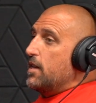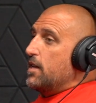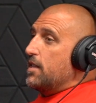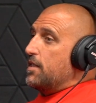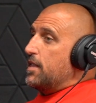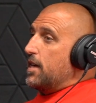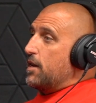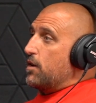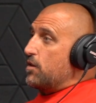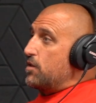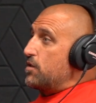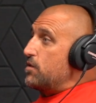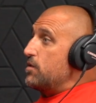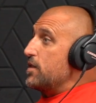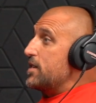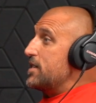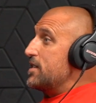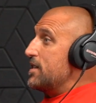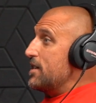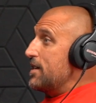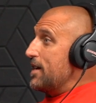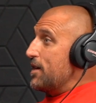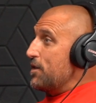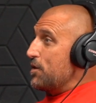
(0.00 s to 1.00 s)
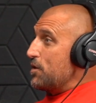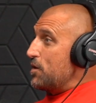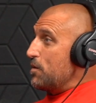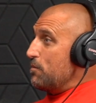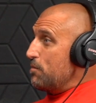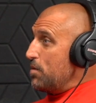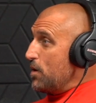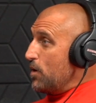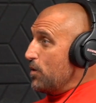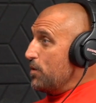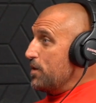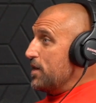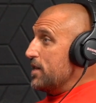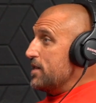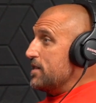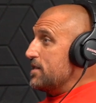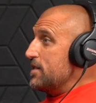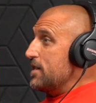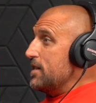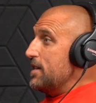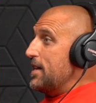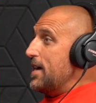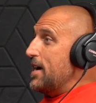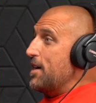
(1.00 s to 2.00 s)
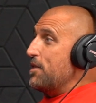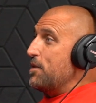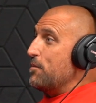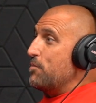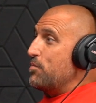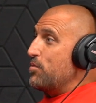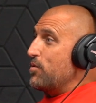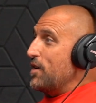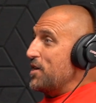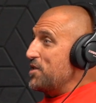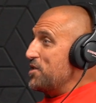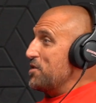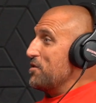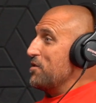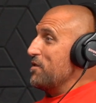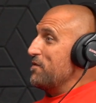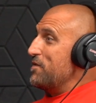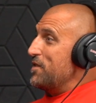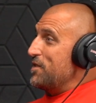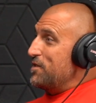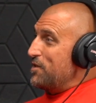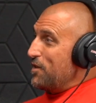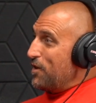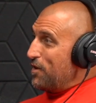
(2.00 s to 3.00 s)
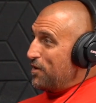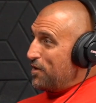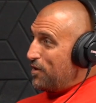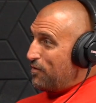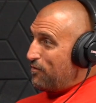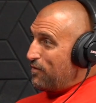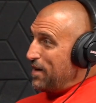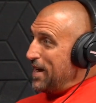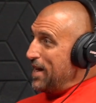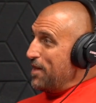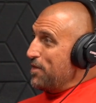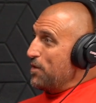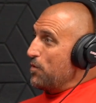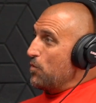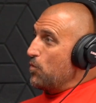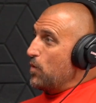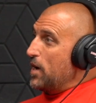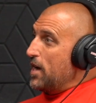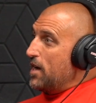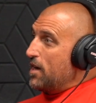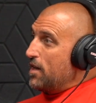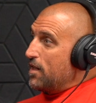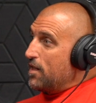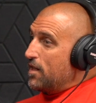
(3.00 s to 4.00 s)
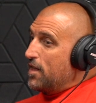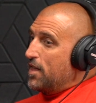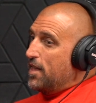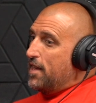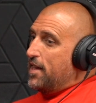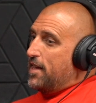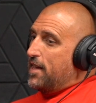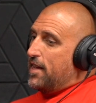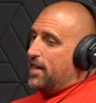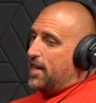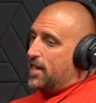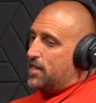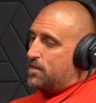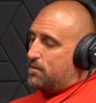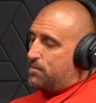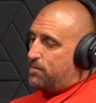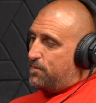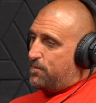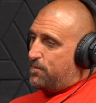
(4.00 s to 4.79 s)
that are clicked together components, and now the pressure of the dirt around the well has